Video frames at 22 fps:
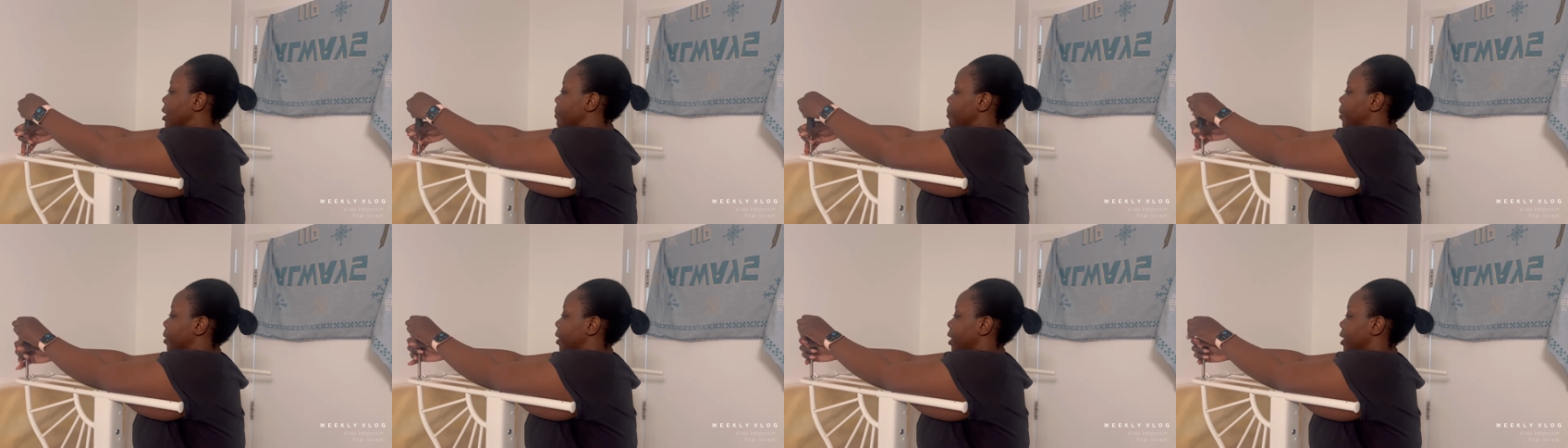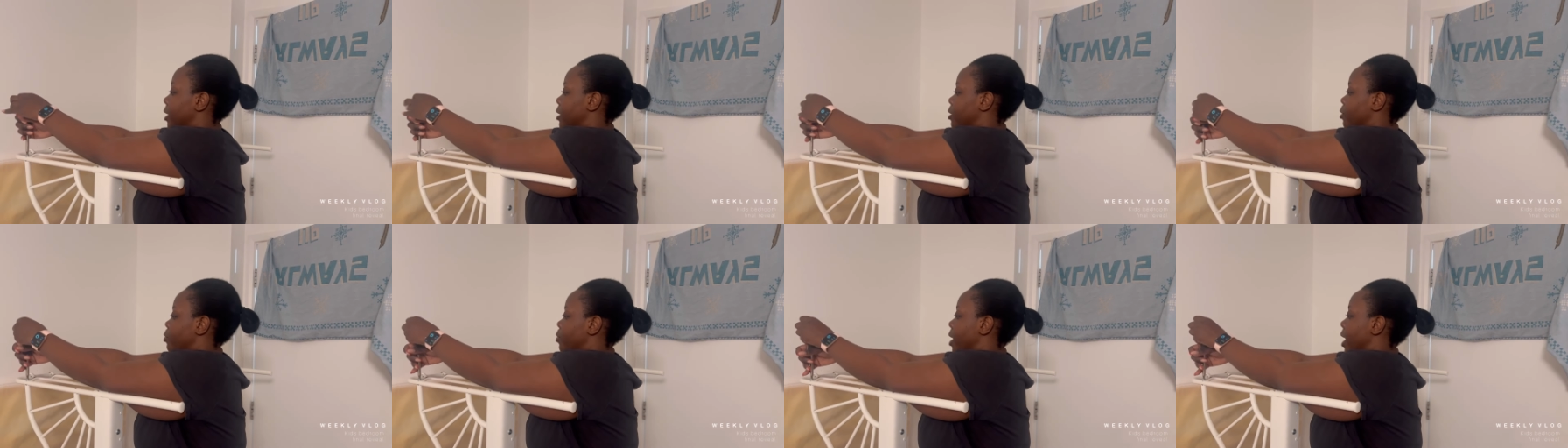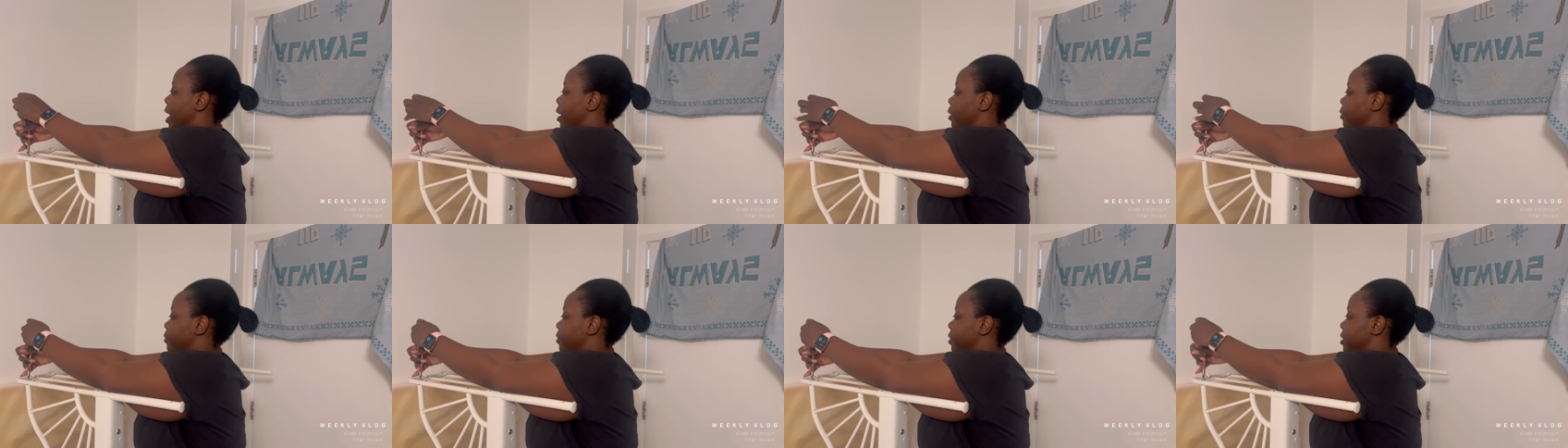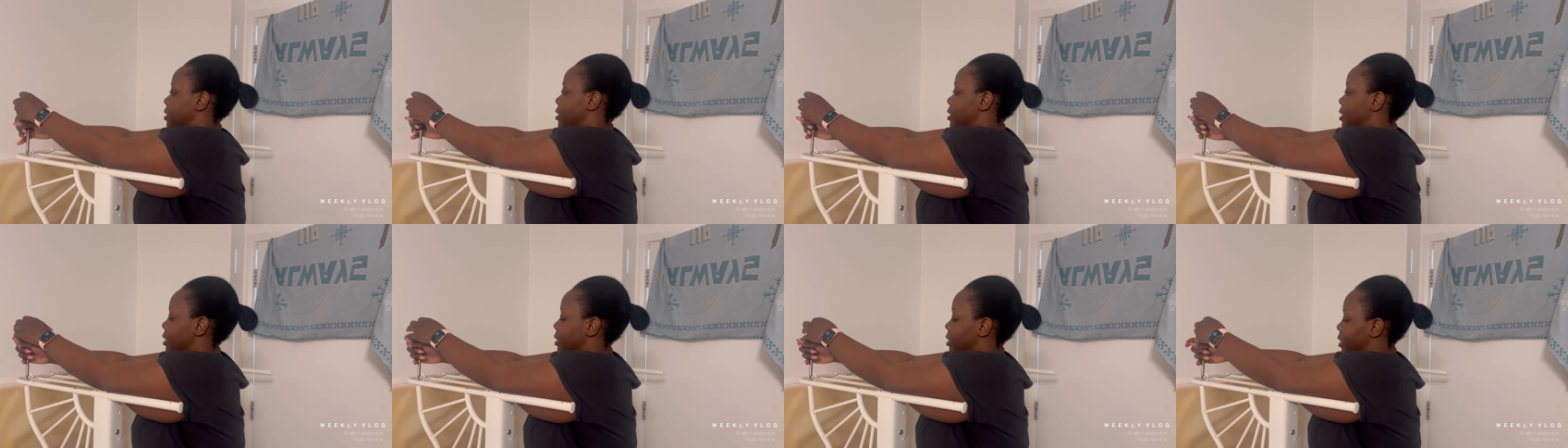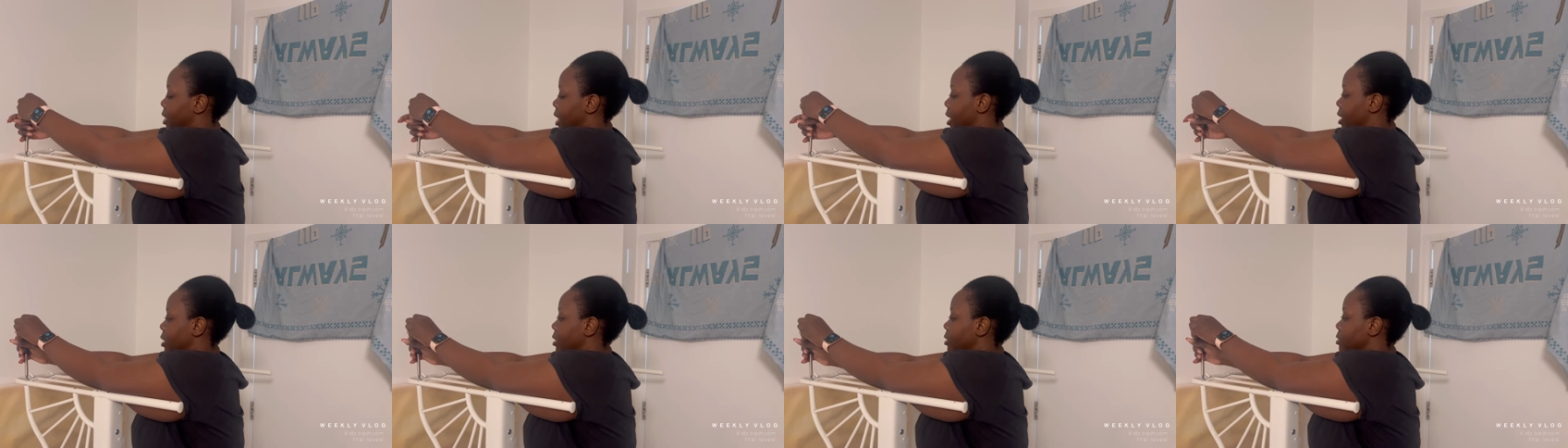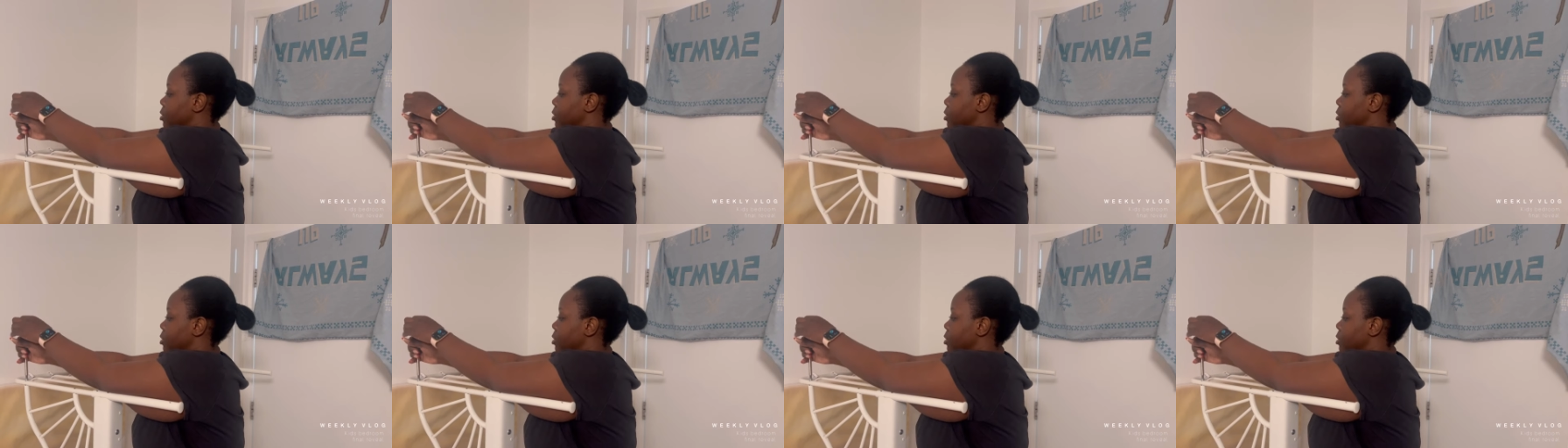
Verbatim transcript: but it arrived today.